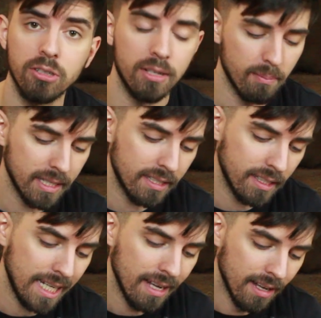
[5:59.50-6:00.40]
so you can
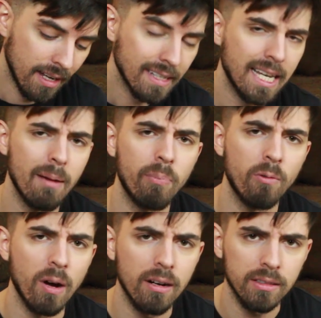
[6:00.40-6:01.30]
basically
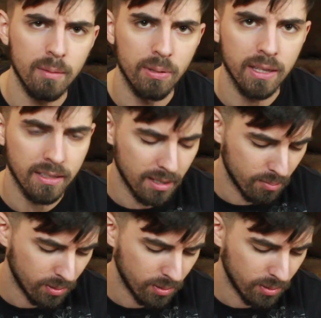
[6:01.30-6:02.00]
temporarily put this in